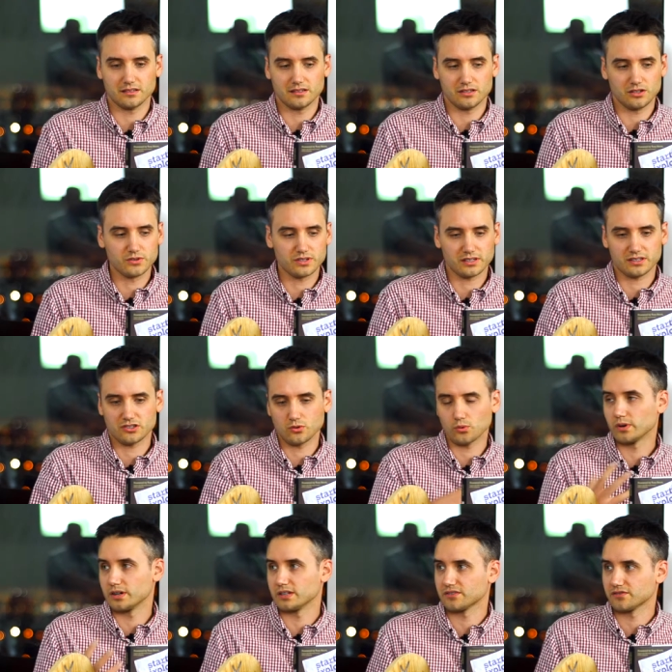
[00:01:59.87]
using
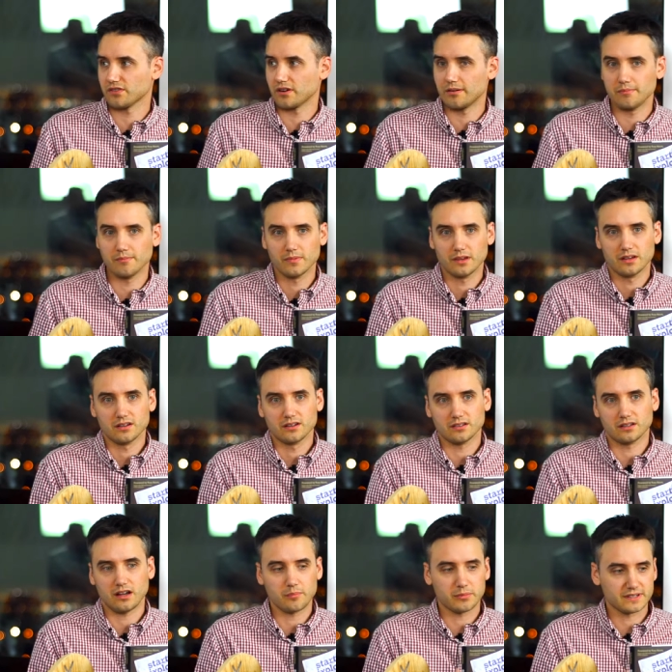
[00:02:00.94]
stories from
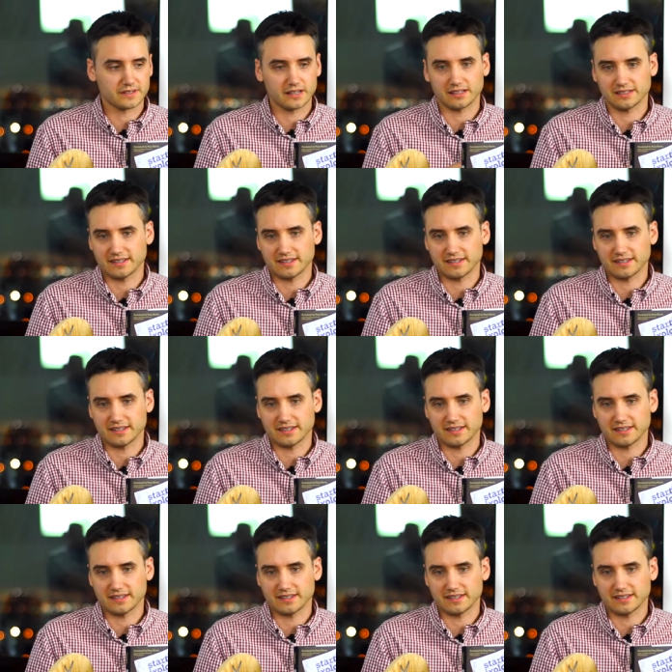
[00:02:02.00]
companies like